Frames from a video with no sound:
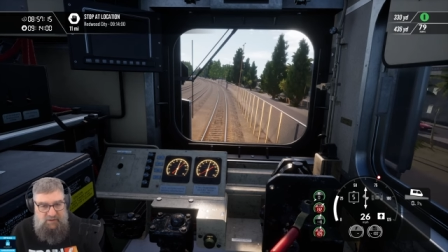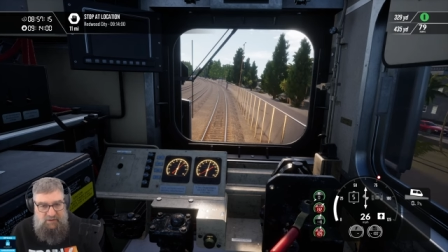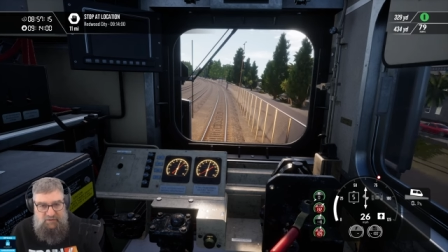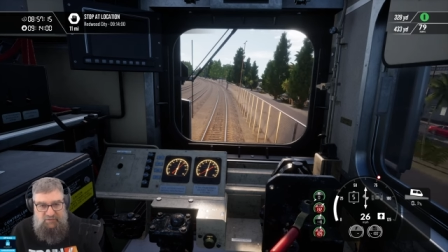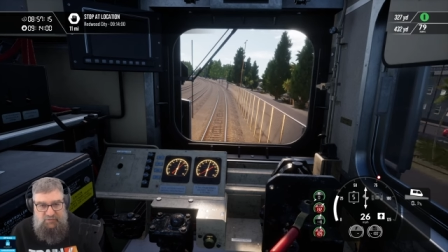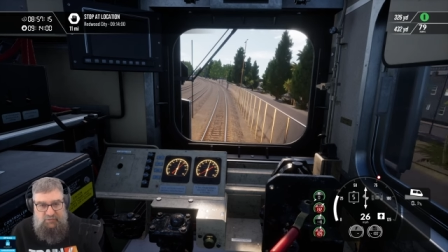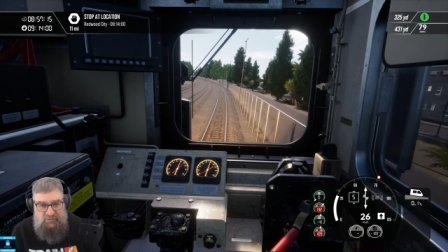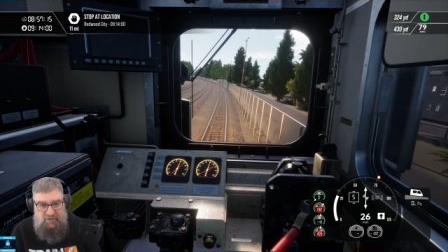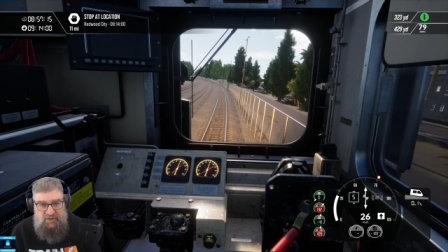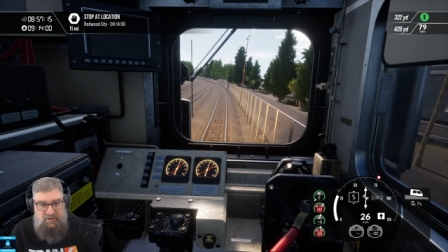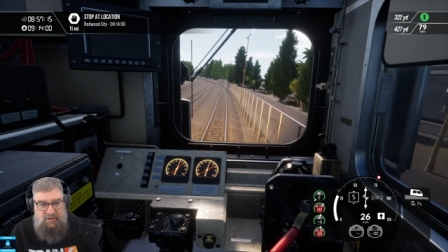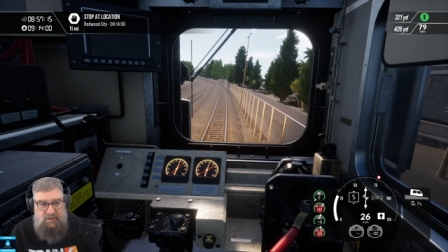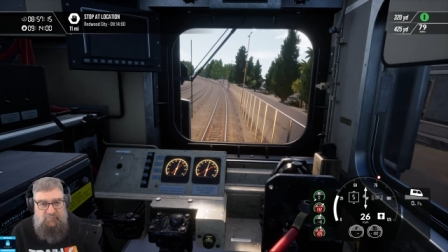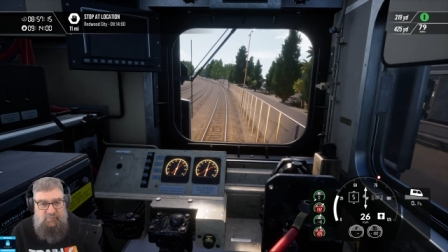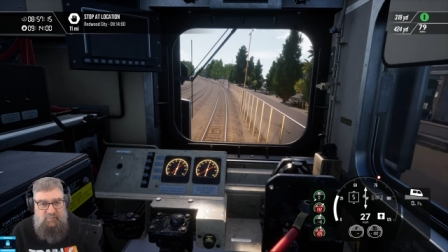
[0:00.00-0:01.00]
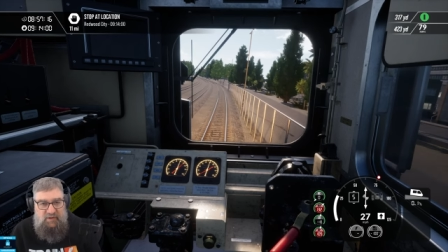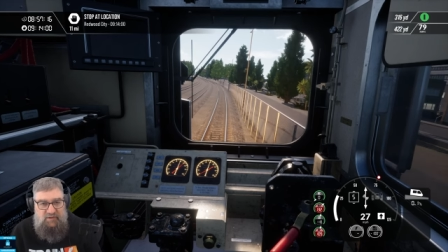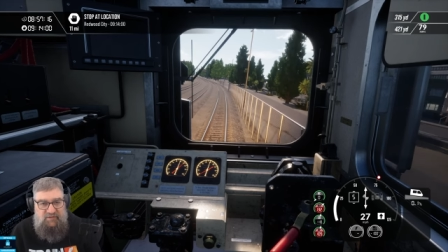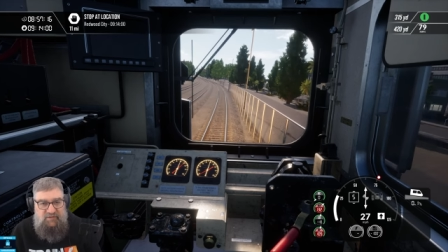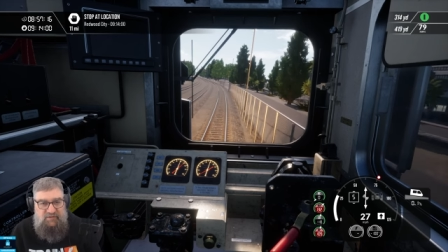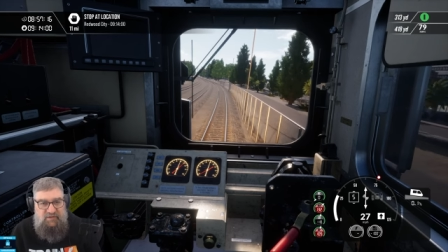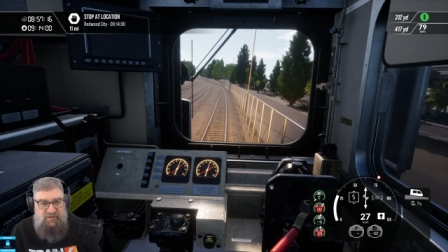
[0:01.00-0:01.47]
It's usually in there for
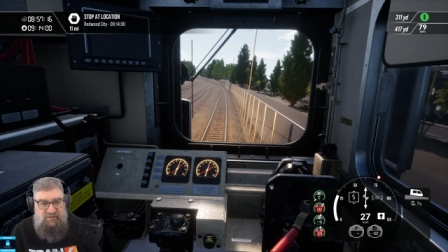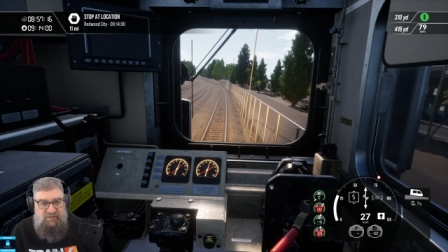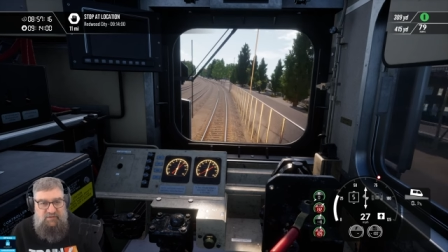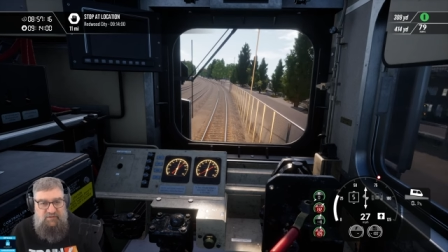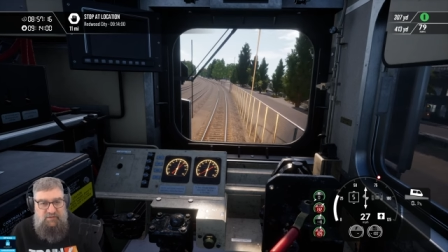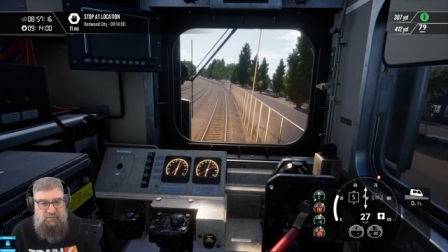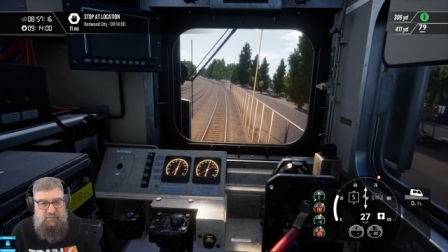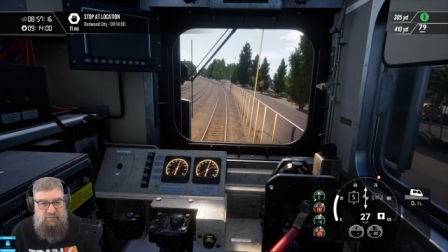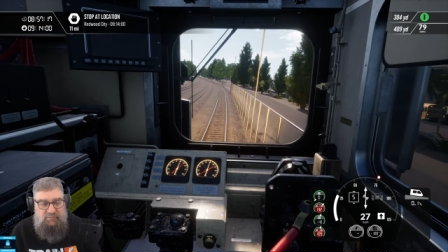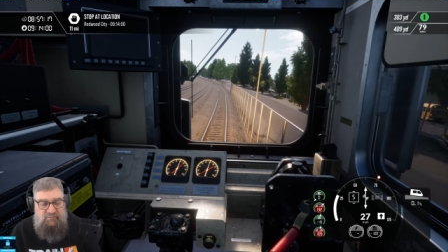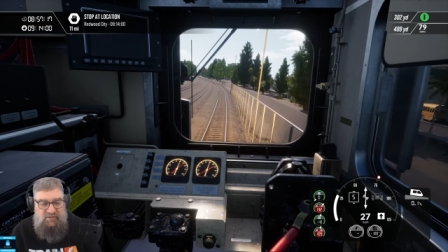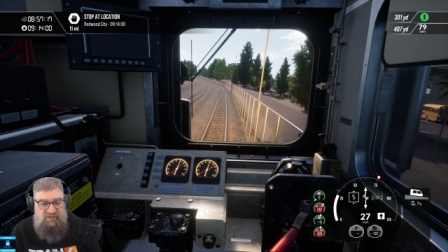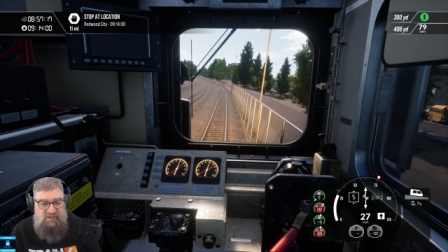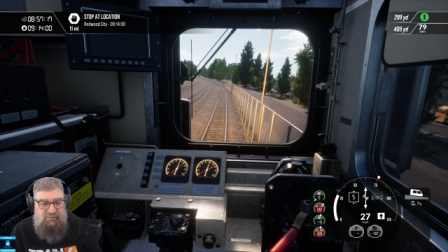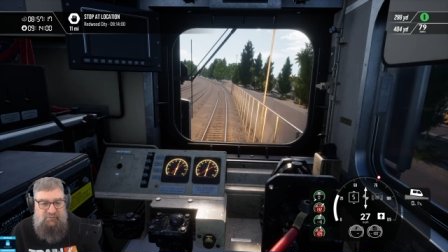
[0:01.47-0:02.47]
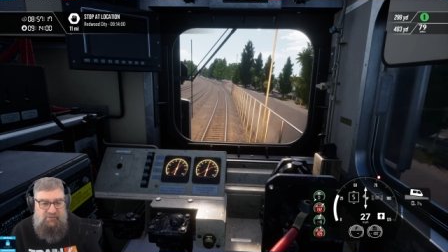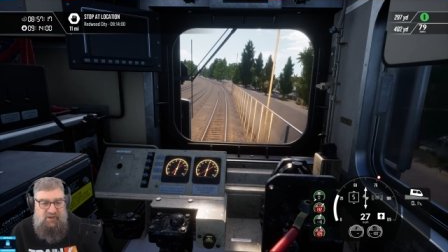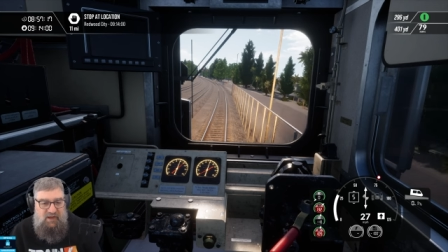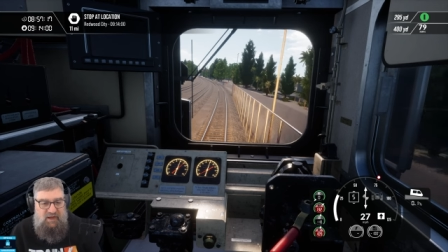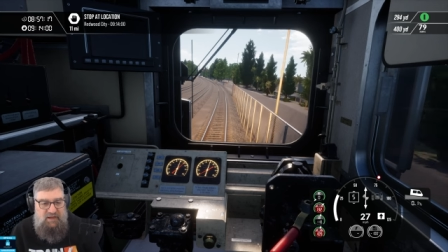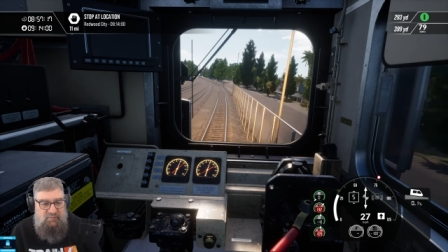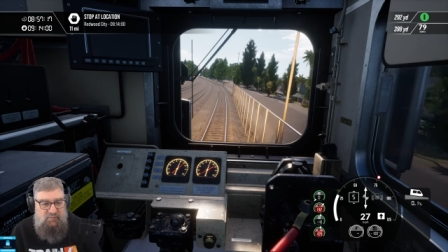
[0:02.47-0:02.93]
about 6 to 7, 7
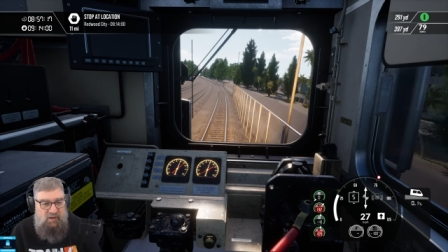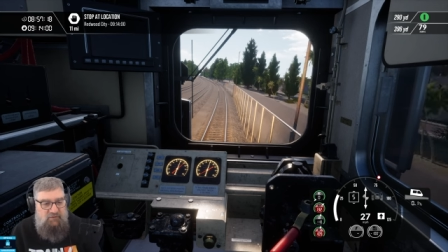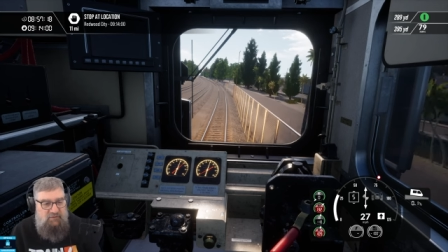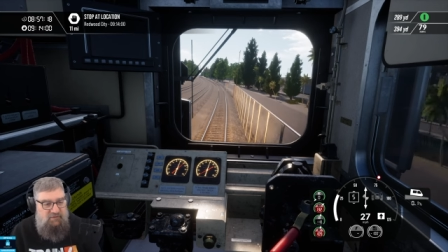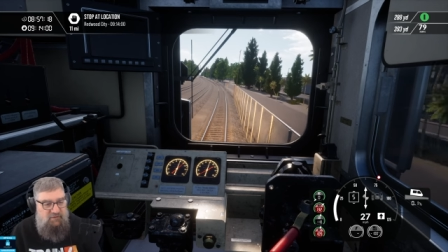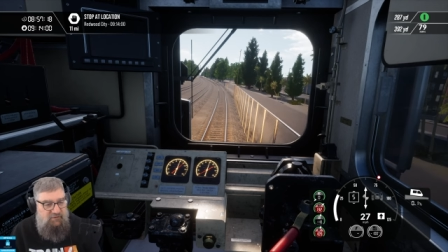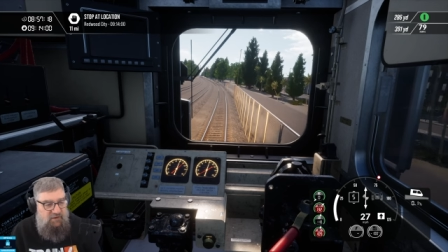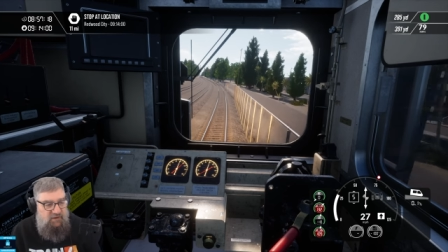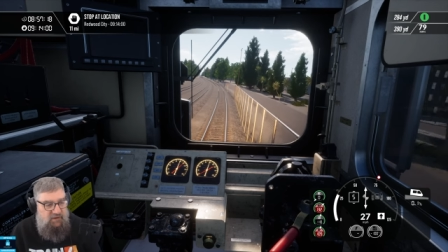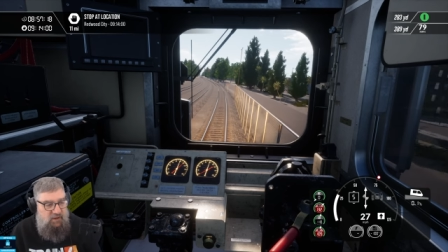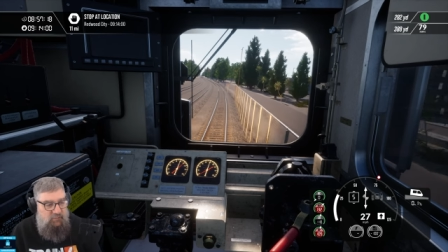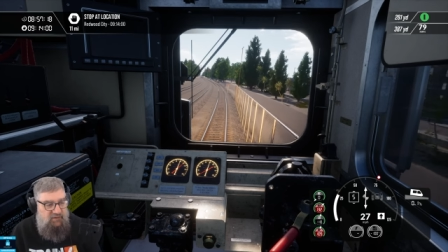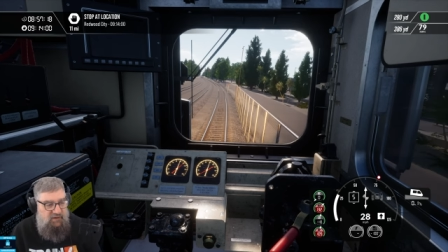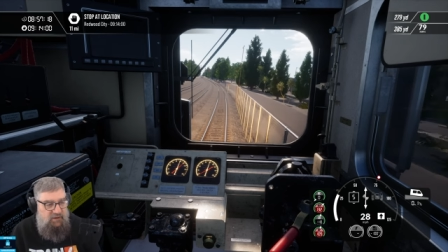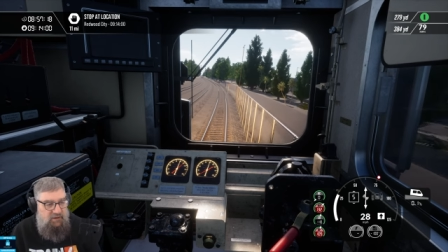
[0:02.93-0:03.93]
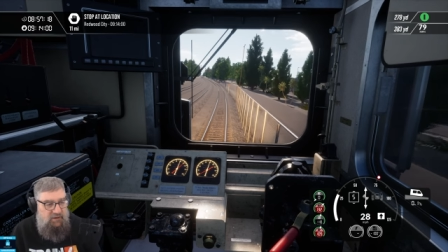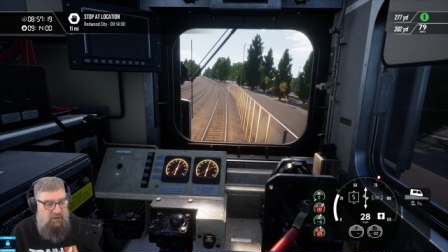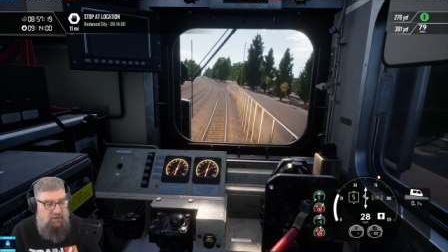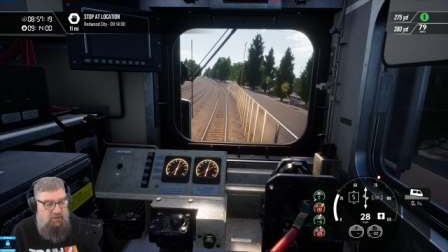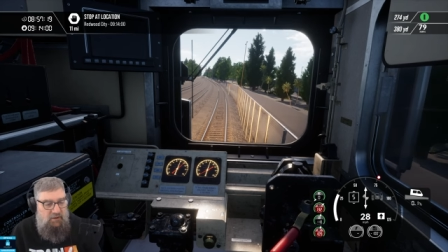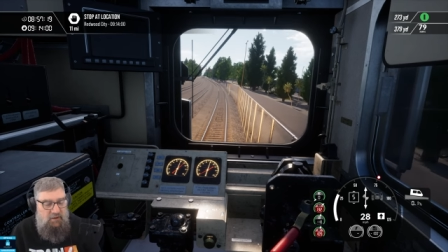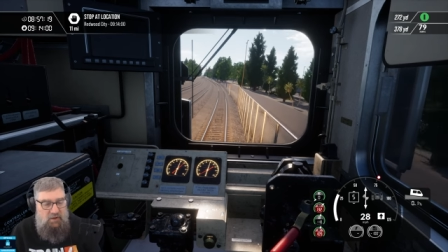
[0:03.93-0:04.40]
to 8 months, and then it comes out
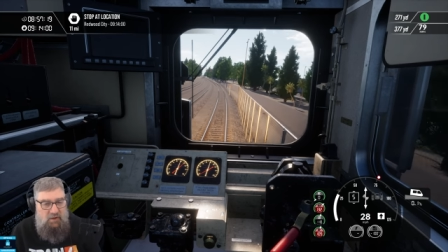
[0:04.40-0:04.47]
again.